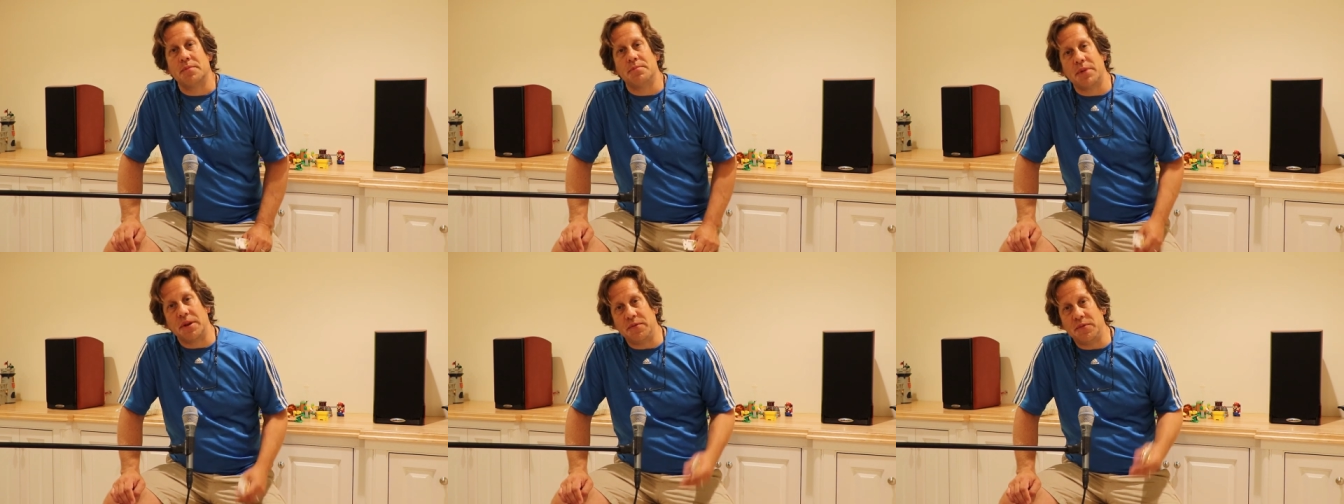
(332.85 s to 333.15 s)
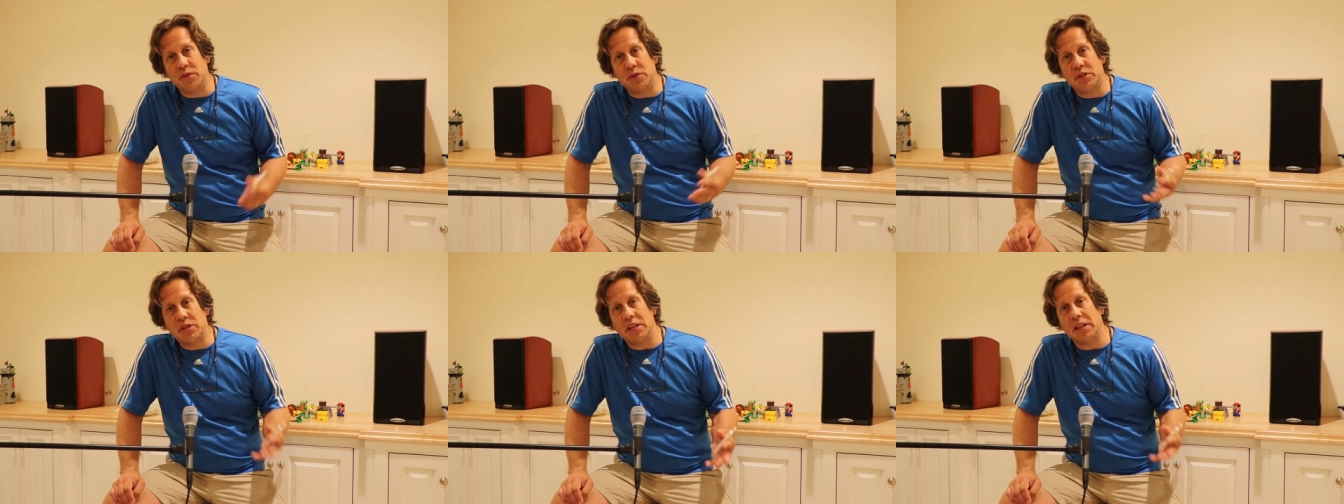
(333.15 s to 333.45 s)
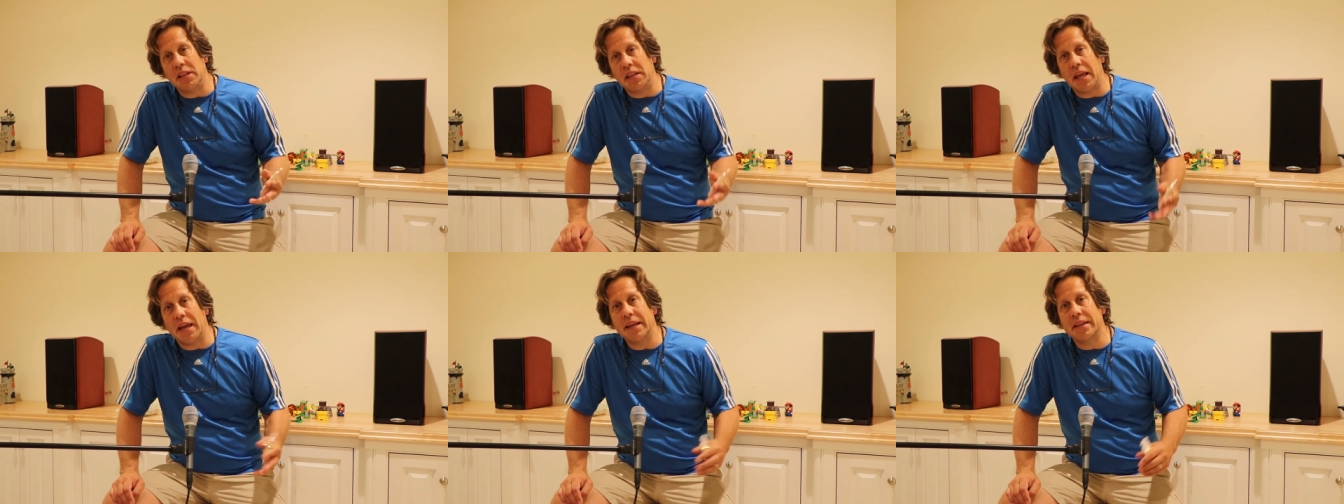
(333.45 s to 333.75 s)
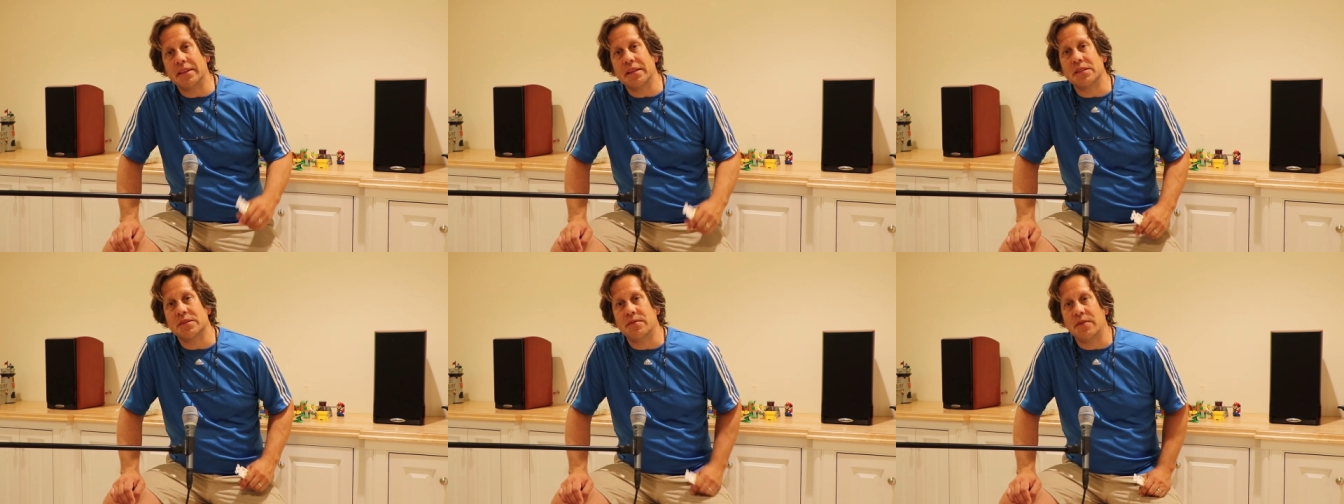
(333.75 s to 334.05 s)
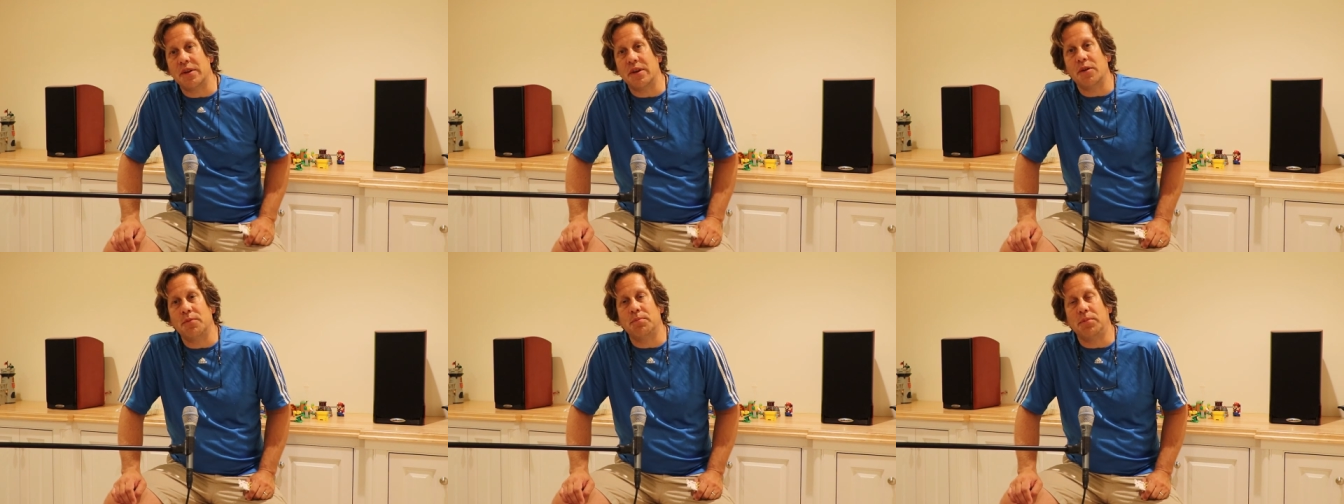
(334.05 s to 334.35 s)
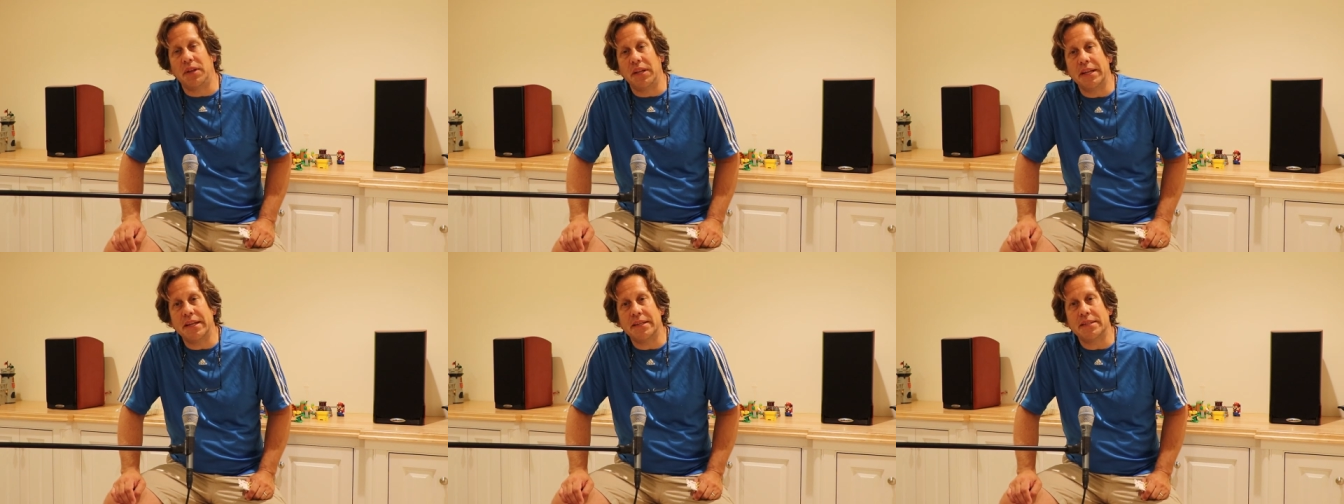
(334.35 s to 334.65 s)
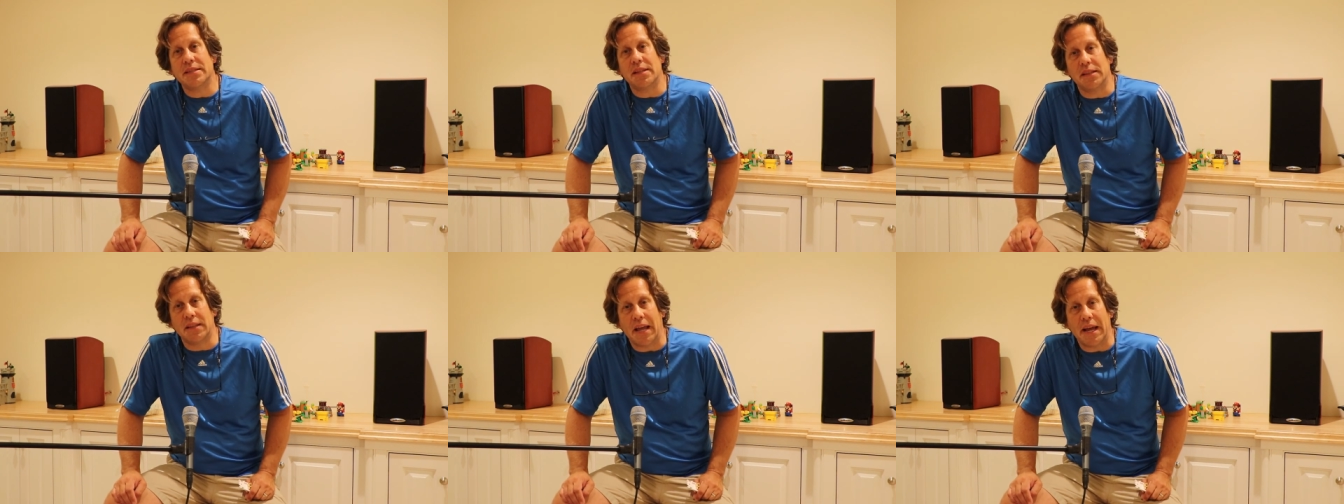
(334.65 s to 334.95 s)
But if you did like this video,
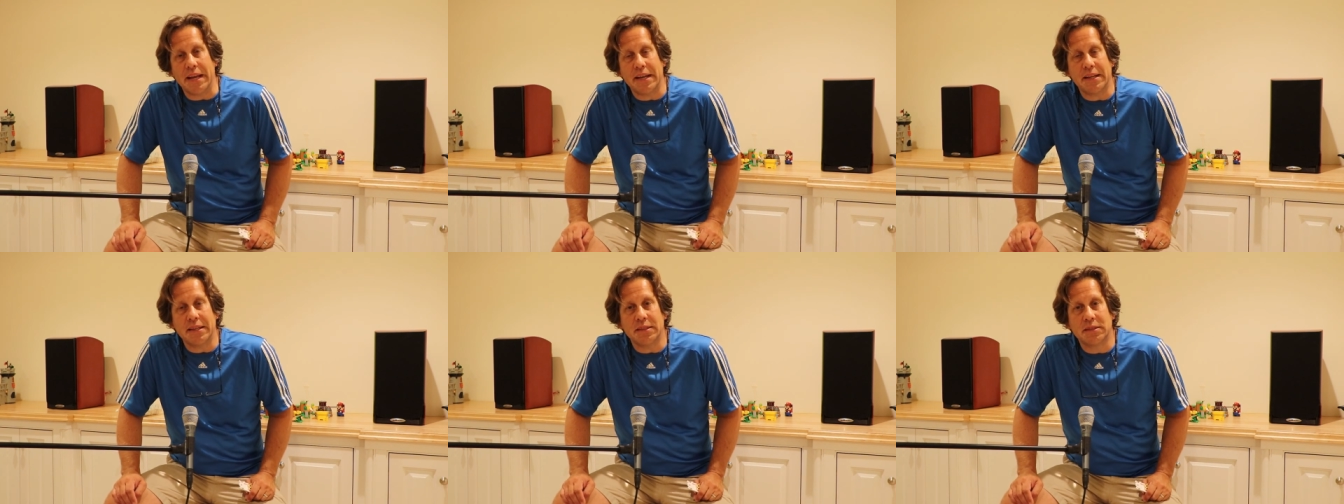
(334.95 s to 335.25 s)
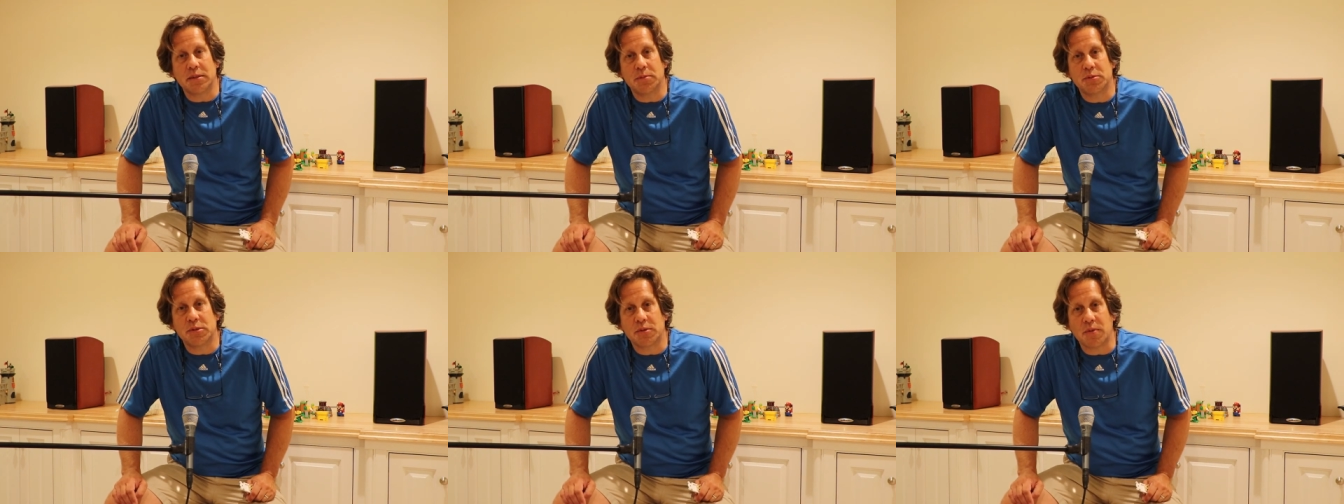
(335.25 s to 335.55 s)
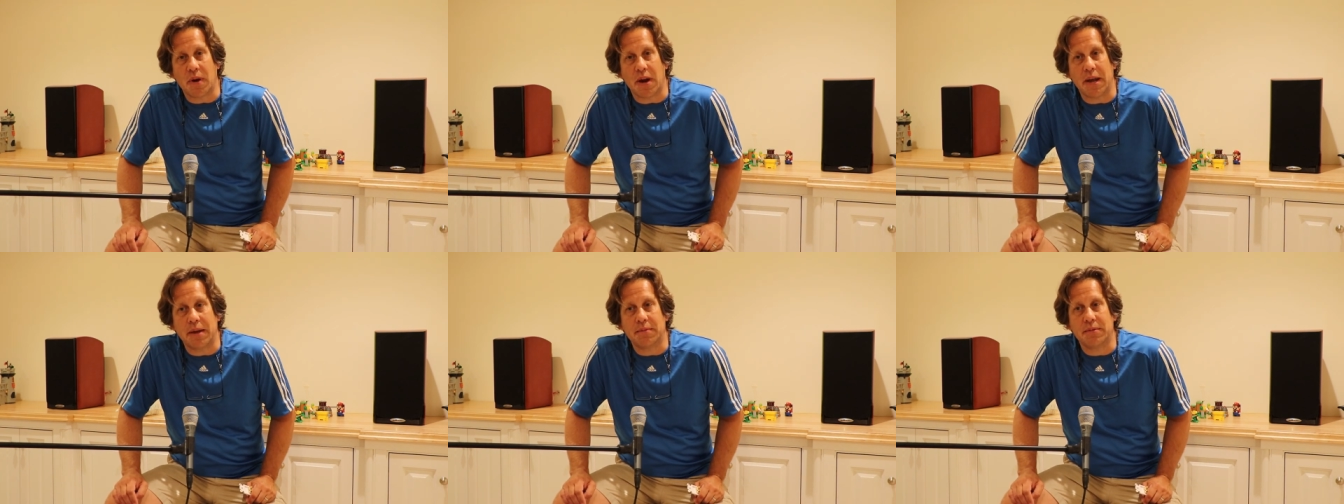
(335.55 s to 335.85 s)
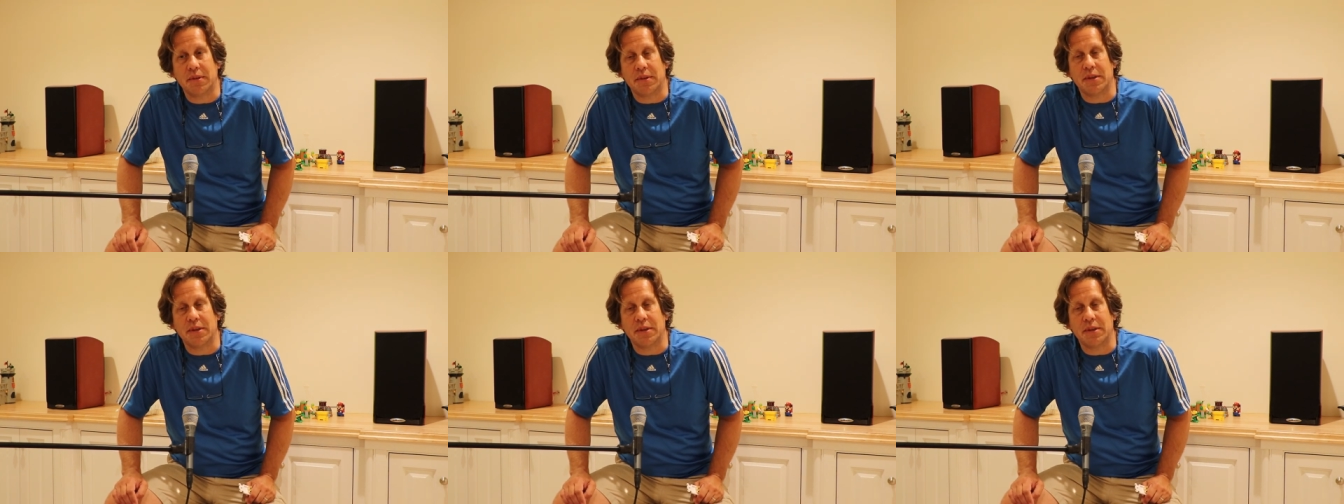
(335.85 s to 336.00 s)
please like and subscribe to